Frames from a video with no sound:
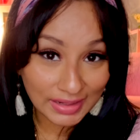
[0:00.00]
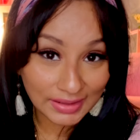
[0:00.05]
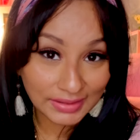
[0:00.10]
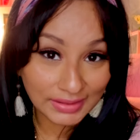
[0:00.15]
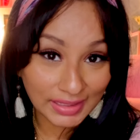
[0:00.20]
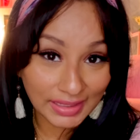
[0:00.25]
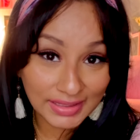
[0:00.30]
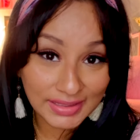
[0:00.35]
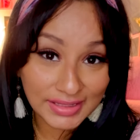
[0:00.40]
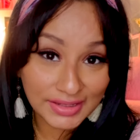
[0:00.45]
of
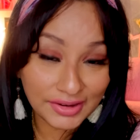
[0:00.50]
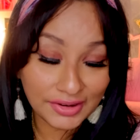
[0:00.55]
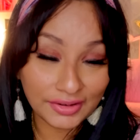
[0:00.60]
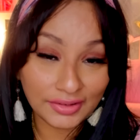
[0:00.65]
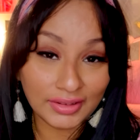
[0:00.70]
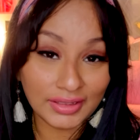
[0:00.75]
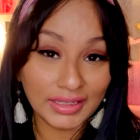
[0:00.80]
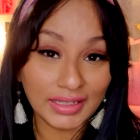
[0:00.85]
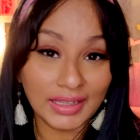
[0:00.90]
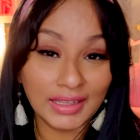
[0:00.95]
things
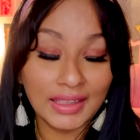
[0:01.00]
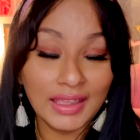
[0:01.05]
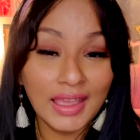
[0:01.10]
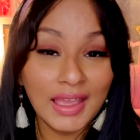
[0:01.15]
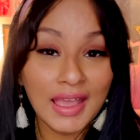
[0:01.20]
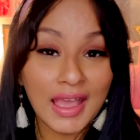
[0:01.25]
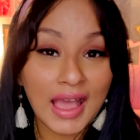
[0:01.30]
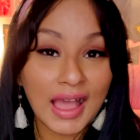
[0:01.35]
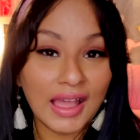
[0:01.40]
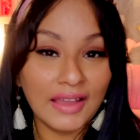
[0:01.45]
currently.
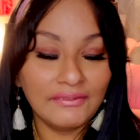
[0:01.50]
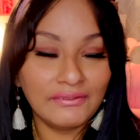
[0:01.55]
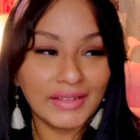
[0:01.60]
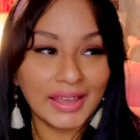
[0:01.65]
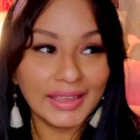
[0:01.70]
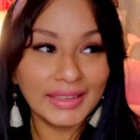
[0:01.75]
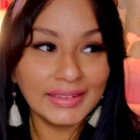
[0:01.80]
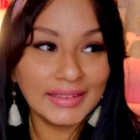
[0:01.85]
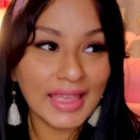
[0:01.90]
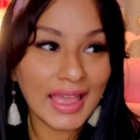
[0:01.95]
I
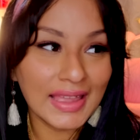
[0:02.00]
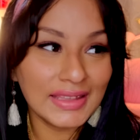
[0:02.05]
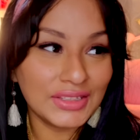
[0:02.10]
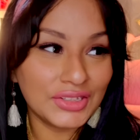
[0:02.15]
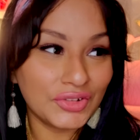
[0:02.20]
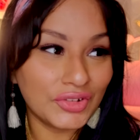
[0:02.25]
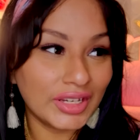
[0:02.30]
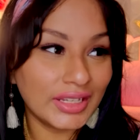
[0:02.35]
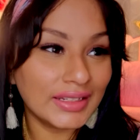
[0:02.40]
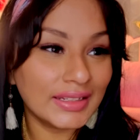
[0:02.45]
find that
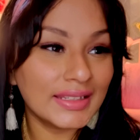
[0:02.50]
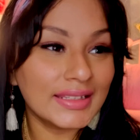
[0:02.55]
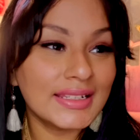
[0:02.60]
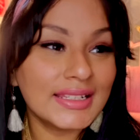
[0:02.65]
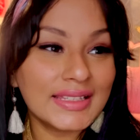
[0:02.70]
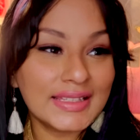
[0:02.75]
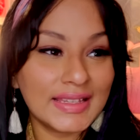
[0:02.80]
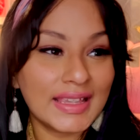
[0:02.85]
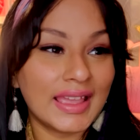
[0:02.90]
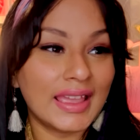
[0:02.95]
during this
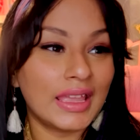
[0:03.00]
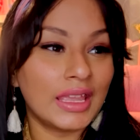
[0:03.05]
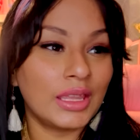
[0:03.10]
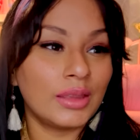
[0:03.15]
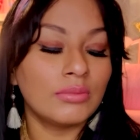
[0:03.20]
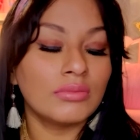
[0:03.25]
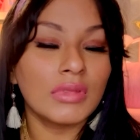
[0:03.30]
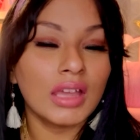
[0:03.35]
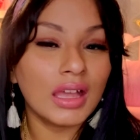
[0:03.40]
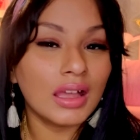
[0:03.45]

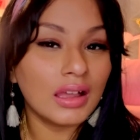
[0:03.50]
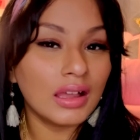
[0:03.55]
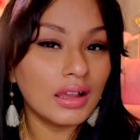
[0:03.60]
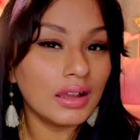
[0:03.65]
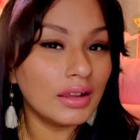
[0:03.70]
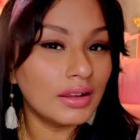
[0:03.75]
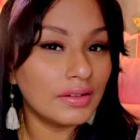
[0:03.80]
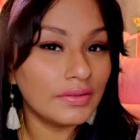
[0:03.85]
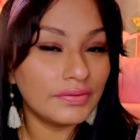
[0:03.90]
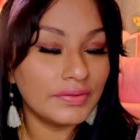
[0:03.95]
time
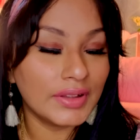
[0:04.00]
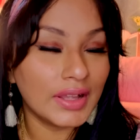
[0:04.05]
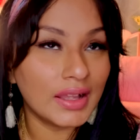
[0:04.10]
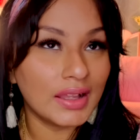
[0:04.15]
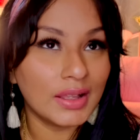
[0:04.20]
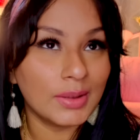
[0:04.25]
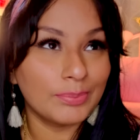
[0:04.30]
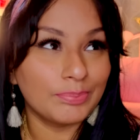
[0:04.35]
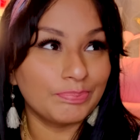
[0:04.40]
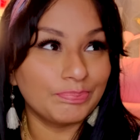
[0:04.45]
of,
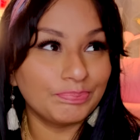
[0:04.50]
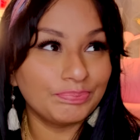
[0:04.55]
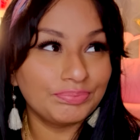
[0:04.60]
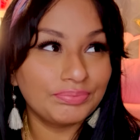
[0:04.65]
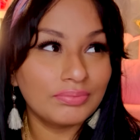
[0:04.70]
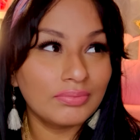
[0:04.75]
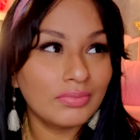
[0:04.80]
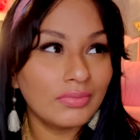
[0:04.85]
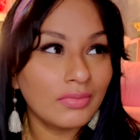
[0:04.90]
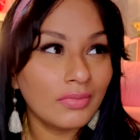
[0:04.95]
um,
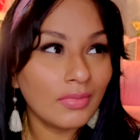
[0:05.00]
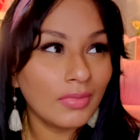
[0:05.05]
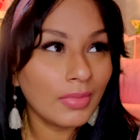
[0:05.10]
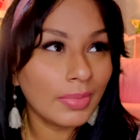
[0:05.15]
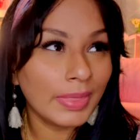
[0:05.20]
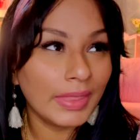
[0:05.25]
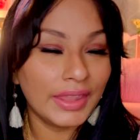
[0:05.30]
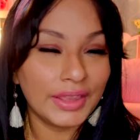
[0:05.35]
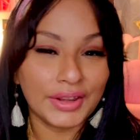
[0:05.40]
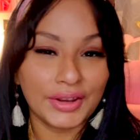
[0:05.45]

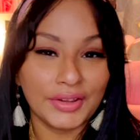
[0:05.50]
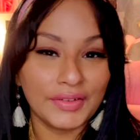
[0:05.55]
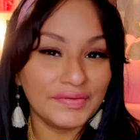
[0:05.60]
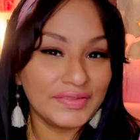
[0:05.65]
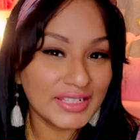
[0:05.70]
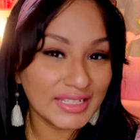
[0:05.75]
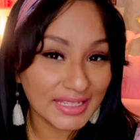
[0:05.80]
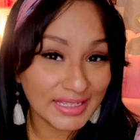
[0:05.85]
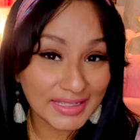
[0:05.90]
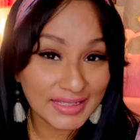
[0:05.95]
you know,
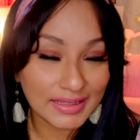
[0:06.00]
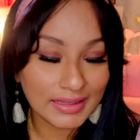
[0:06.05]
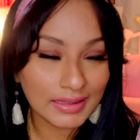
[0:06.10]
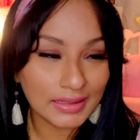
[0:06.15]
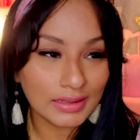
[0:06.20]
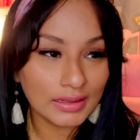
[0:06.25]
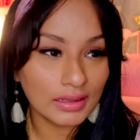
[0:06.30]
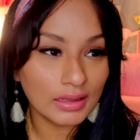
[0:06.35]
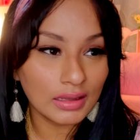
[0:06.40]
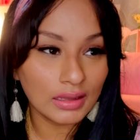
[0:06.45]

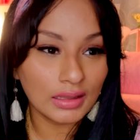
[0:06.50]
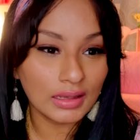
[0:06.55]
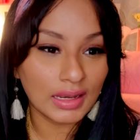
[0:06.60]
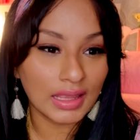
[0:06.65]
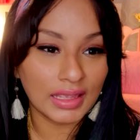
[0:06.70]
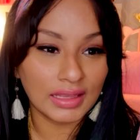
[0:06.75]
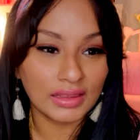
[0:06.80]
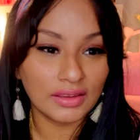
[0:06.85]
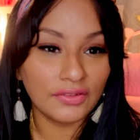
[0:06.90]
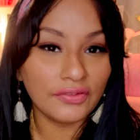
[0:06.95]
season,
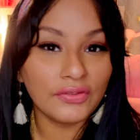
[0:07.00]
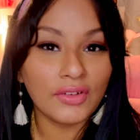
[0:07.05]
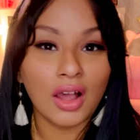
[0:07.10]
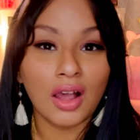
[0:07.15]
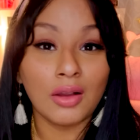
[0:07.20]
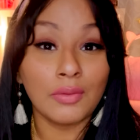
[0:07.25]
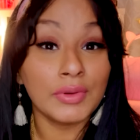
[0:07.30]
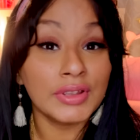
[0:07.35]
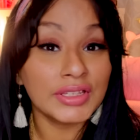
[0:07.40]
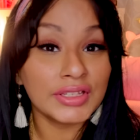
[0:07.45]
like the
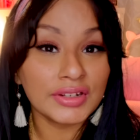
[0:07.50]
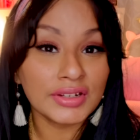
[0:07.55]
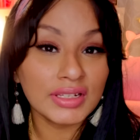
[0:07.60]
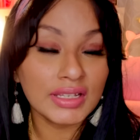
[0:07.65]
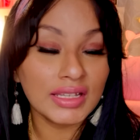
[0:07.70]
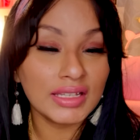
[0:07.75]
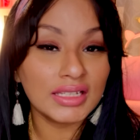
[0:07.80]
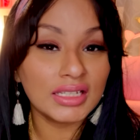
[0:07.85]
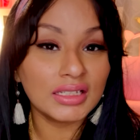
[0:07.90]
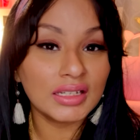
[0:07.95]
fall, winter
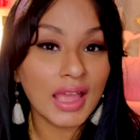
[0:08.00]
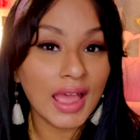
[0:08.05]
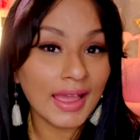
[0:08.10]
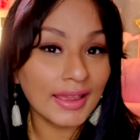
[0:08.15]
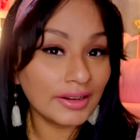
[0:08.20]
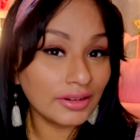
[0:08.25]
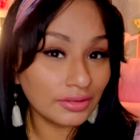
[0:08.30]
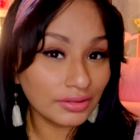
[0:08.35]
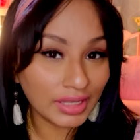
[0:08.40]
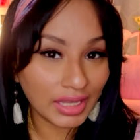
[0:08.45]
season,
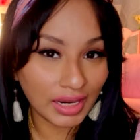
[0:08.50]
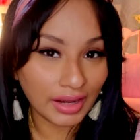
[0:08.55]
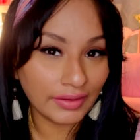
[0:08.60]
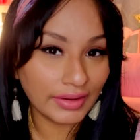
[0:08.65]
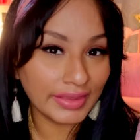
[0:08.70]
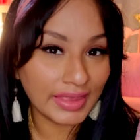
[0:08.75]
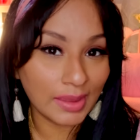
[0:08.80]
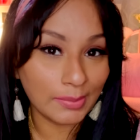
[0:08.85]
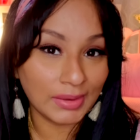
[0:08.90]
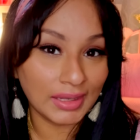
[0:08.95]
I don't
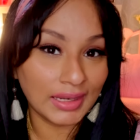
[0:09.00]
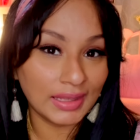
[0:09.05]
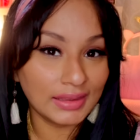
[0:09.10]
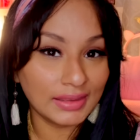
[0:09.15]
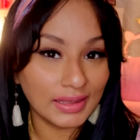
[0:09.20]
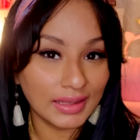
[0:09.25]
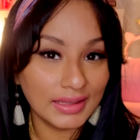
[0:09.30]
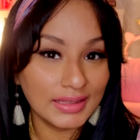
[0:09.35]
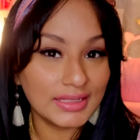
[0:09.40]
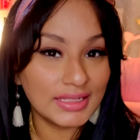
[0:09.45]
carry that many
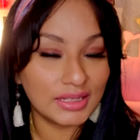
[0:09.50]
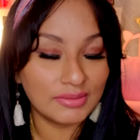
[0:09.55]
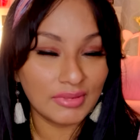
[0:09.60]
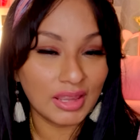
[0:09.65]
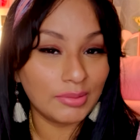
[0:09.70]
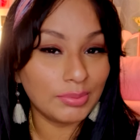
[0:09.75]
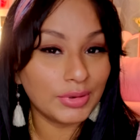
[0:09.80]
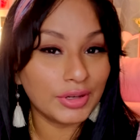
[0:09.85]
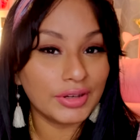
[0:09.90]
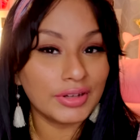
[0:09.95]
things in
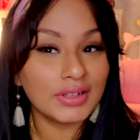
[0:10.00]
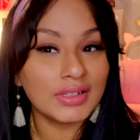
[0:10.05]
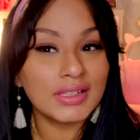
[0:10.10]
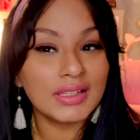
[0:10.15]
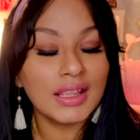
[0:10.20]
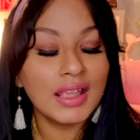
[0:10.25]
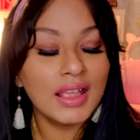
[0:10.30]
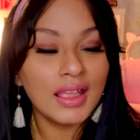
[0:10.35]
my purse.